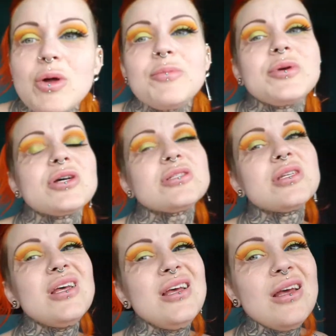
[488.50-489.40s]
one
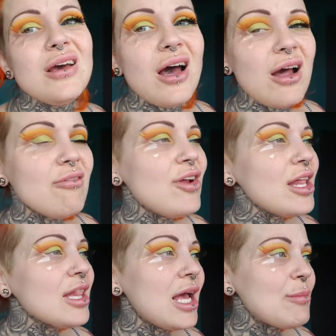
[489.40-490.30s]
because I
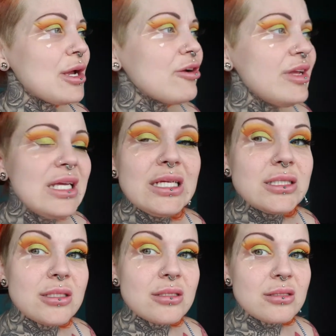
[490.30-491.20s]
really like my
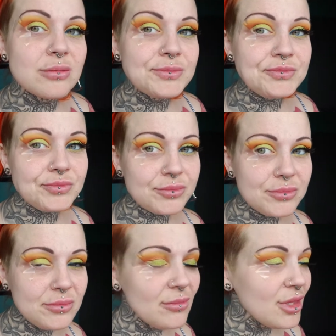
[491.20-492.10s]
greens.
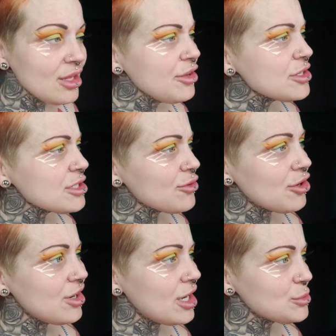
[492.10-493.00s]
I know it's because I've
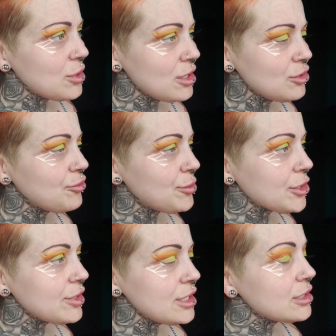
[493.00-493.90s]
got green eyes, but I love
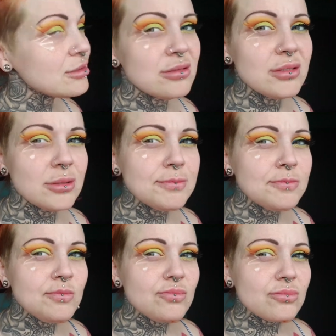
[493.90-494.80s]
my green.
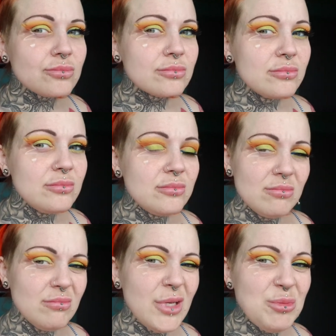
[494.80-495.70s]

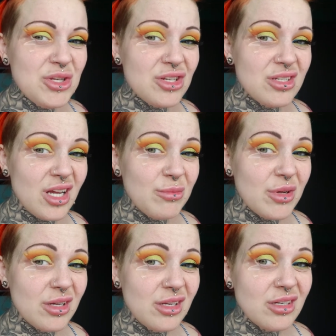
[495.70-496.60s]
Maybe I should have dyed
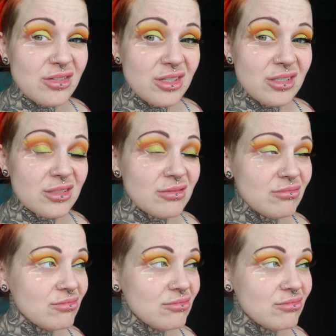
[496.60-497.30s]
my hair green.